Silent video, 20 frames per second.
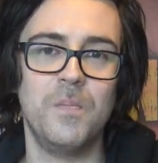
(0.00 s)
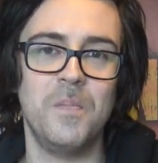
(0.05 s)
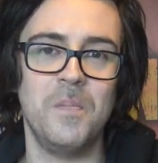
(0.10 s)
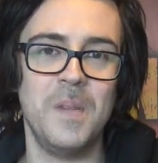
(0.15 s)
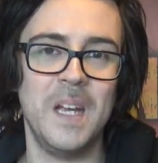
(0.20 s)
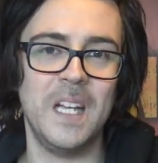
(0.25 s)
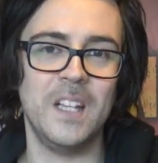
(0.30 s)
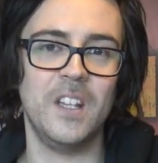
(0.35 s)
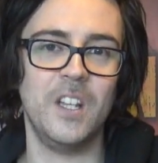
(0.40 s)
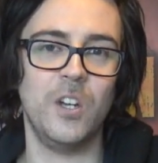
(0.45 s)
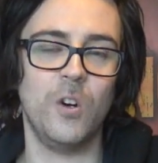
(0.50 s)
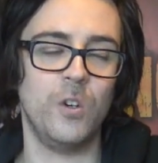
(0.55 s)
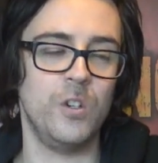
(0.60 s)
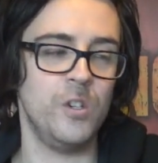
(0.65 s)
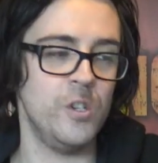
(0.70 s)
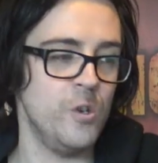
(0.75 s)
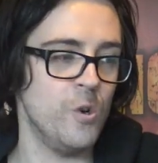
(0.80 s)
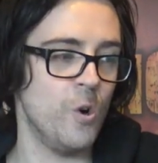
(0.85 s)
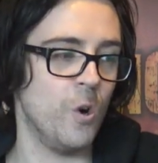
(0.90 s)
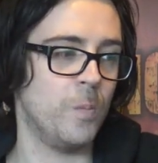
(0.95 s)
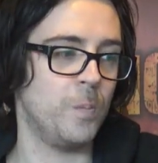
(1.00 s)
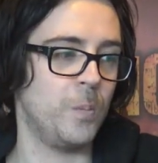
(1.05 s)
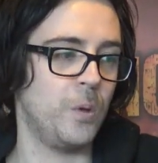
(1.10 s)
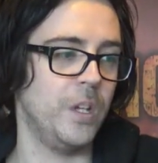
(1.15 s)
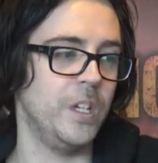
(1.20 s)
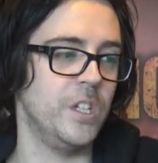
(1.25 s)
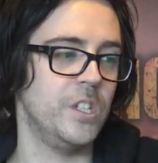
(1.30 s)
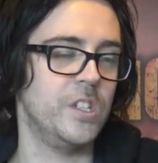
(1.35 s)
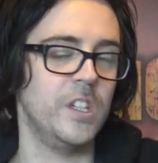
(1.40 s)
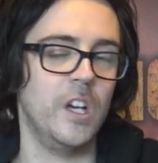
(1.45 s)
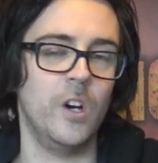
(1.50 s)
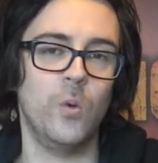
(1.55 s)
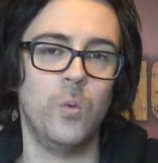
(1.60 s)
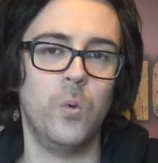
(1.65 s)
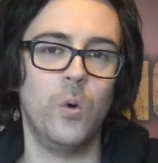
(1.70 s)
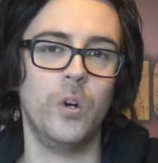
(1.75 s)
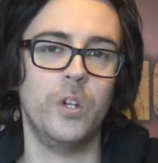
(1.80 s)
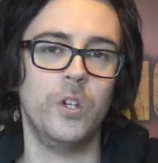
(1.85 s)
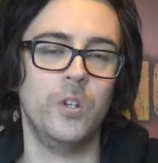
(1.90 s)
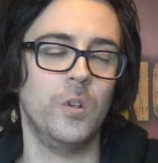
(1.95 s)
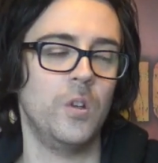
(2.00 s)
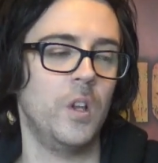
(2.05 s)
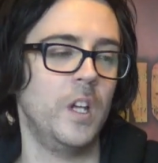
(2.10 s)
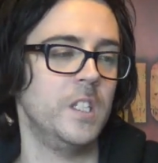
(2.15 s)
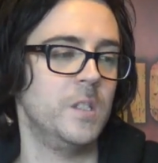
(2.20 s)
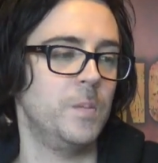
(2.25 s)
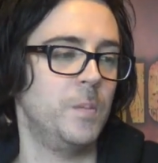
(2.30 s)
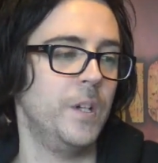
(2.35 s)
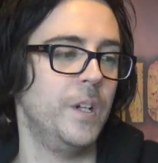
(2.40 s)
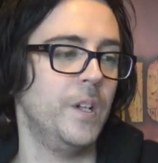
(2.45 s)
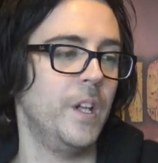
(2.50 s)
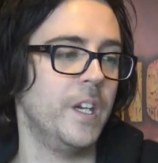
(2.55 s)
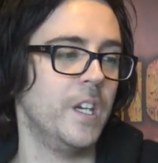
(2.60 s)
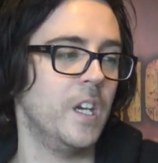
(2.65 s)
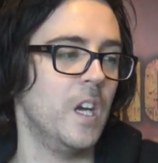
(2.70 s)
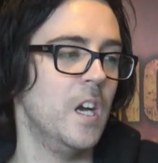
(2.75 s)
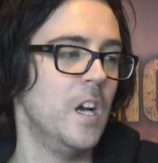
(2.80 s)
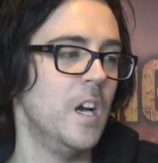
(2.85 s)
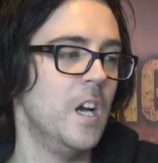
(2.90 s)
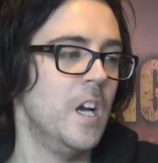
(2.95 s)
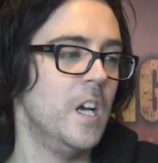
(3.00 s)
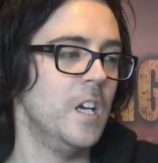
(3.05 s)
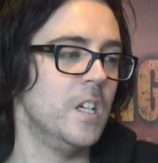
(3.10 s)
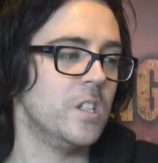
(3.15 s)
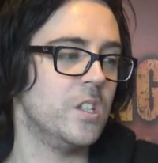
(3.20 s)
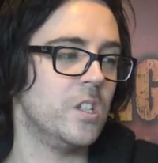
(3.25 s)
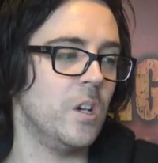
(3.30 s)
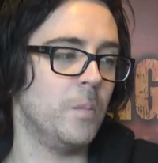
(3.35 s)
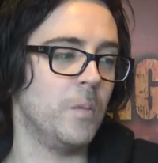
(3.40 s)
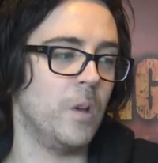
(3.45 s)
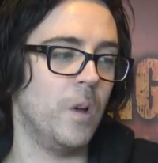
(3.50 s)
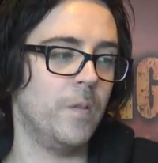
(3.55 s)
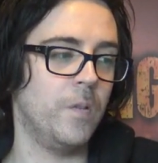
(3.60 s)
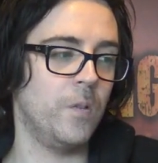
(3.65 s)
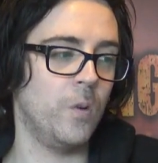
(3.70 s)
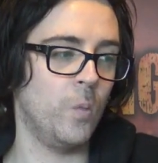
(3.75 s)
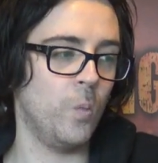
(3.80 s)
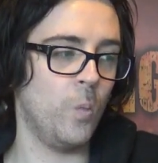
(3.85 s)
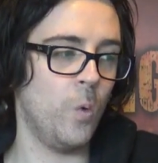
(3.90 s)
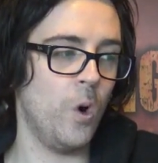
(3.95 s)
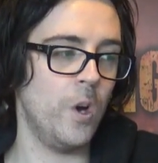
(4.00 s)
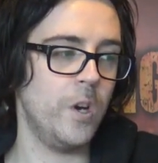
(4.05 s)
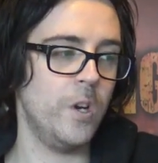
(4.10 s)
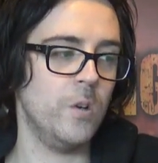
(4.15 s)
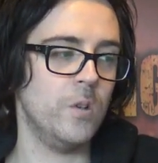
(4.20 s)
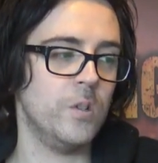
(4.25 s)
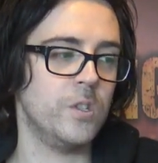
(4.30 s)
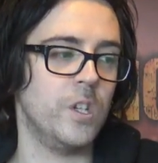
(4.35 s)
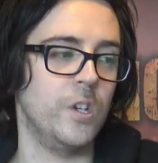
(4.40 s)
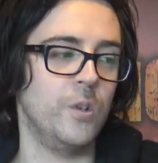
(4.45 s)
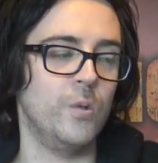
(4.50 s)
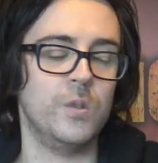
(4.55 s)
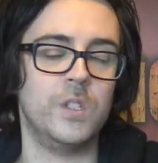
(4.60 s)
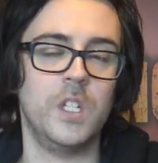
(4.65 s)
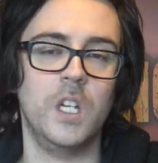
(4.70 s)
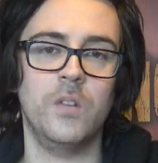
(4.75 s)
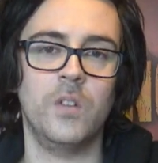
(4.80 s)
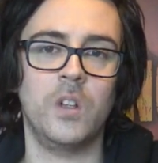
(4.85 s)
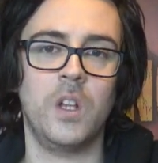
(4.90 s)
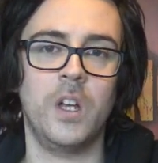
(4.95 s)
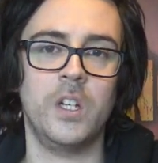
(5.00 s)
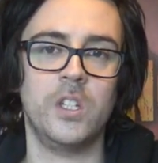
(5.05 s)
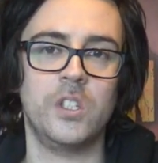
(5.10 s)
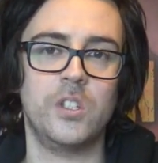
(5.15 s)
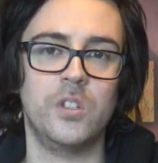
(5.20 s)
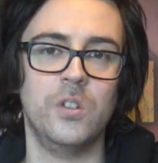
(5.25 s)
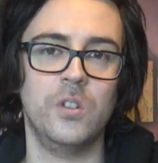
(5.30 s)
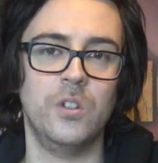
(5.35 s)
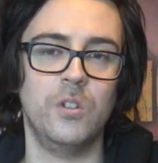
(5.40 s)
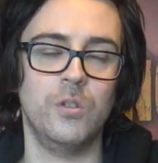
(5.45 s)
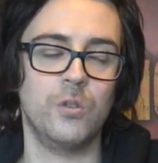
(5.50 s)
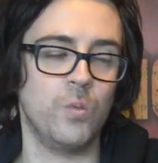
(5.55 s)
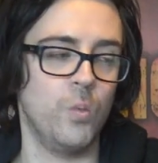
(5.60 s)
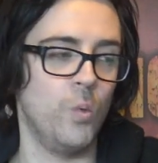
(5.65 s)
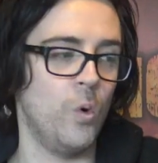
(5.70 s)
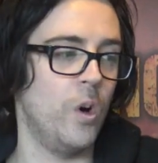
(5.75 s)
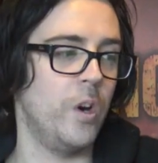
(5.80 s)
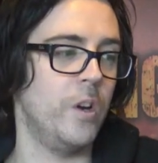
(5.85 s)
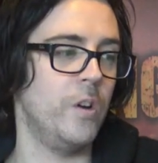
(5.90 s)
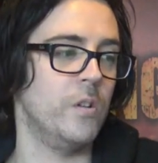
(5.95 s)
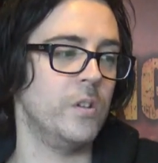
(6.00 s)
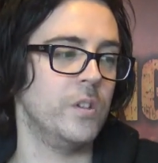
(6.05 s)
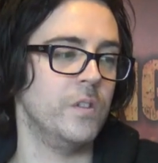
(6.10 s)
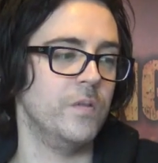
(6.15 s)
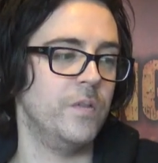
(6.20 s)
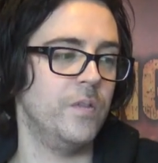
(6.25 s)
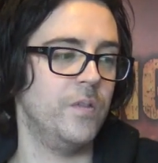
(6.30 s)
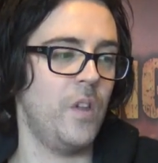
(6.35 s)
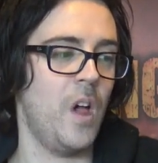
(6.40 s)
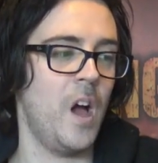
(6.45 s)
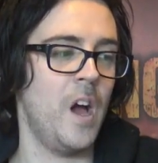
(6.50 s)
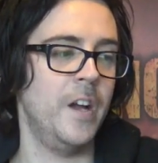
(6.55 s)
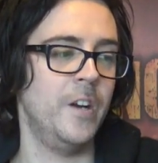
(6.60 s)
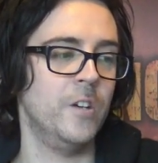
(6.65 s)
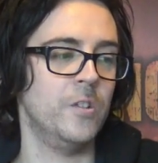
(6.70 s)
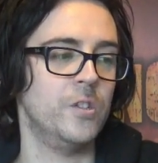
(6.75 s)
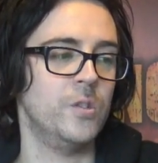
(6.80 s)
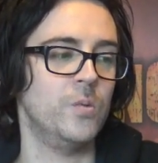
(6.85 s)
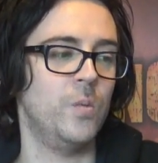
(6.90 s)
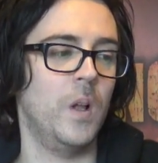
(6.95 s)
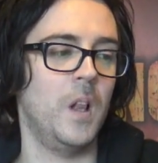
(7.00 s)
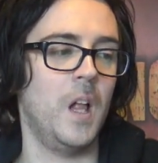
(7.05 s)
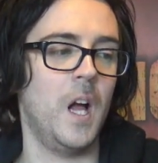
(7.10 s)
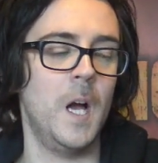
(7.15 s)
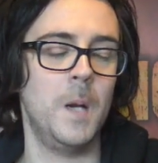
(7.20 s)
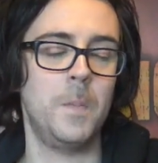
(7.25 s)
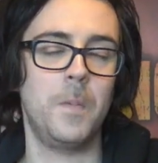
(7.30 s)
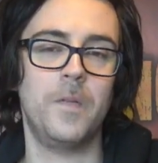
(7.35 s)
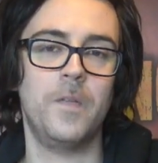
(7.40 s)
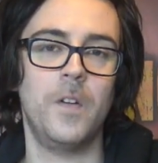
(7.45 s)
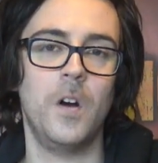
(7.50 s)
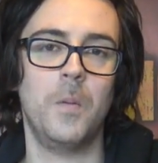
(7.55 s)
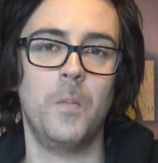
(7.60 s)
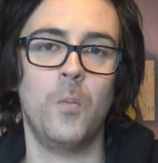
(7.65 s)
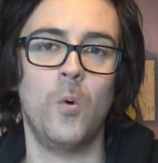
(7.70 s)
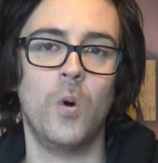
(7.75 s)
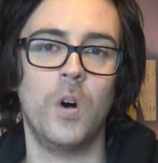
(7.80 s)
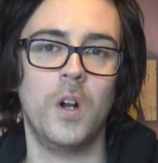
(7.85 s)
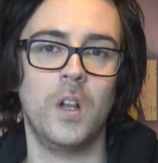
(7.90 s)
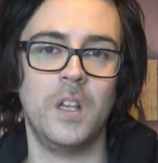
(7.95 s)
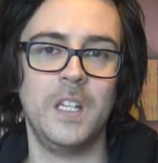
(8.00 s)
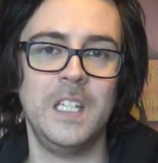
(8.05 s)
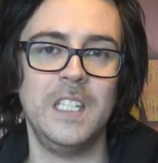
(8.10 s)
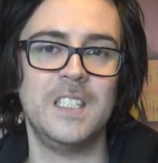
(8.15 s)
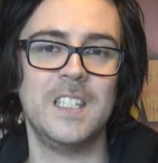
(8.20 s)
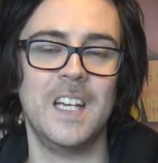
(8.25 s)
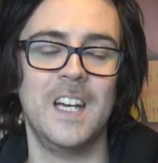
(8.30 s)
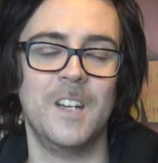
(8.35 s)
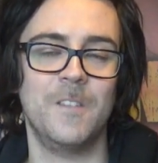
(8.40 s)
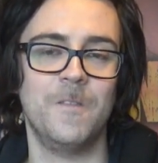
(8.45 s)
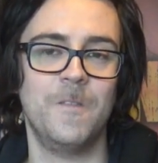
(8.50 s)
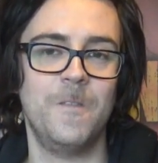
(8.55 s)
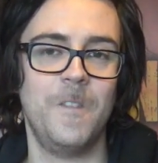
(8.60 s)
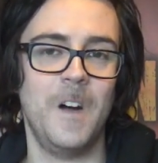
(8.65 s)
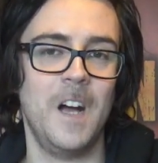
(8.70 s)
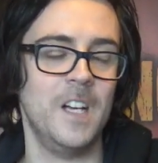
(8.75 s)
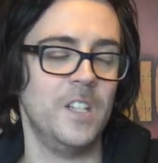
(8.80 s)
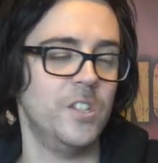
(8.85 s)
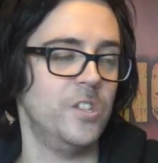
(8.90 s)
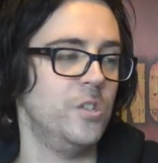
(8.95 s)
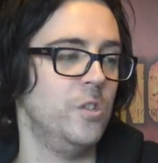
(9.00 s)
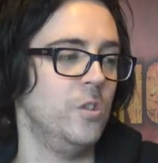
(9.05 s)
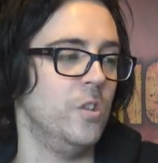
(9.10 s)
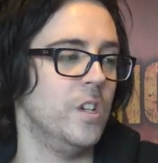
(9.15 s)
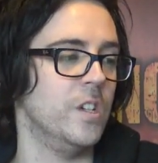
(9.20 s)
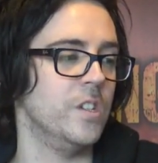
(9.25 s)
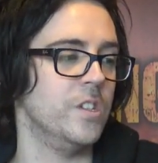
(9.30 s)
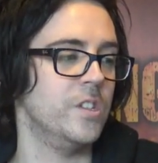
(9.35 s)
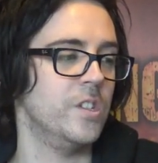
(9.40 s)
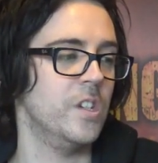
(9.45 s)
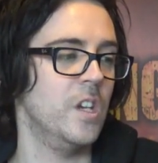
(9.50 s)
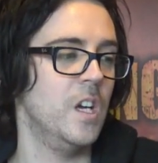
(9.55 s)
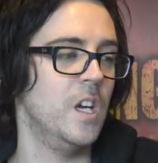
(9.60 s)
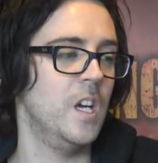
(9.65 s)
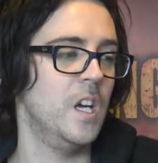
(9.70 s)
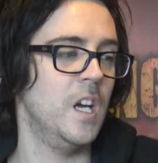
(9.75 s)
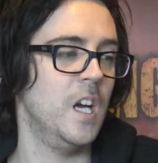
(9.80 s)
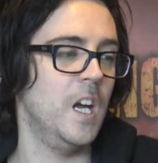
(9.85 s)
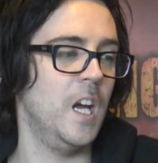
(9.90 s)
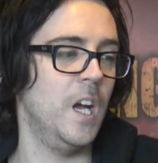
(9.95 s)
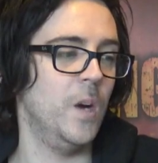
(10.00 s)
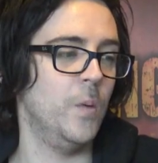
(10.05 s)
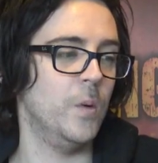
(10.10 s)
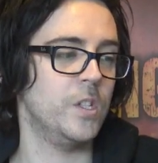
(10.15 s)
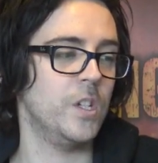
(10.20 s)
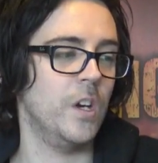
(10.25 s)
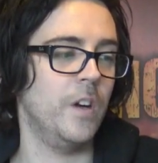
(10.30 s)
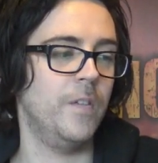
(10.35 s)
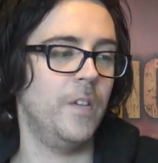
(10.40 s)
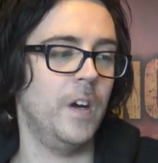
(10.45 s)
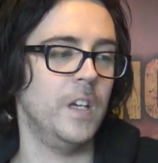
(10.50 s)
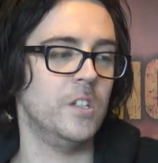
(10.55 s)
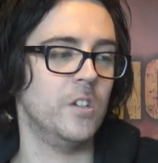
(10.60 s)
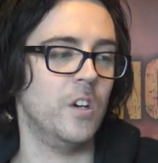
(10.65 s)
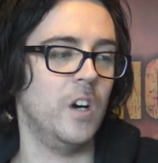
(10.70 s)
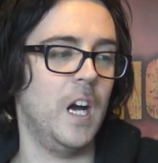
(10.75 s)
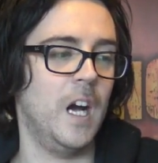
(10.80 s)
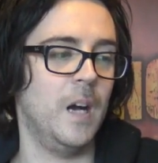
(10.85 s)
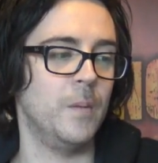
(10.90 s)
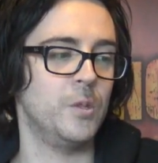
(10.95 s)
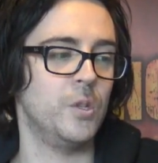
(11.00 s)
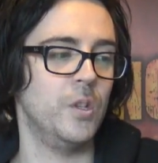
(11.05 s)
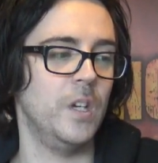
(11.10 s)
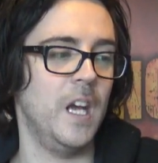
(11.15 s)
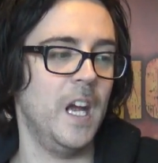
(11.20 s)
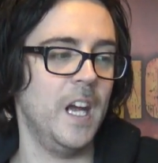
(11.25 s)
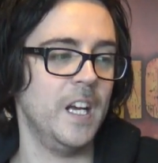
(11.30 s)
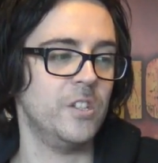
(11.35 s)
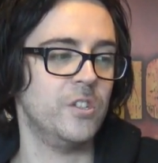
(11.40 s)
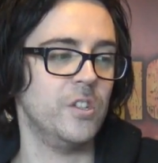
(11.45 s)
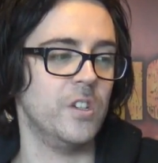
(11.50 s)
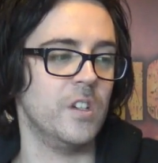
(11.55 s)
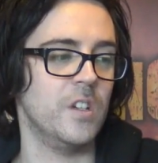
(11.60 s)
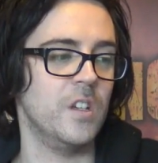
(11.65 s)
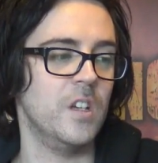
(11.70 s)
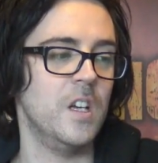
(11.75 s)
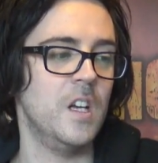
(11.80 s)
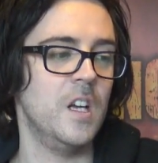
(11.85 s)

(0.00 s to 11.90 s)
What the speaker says: mainly on your playstyle, what you like to play like. Some love warriors. I know David likes to use warriors and flyers, while I prefer more elite and fast units, which I find are absolutely excellent.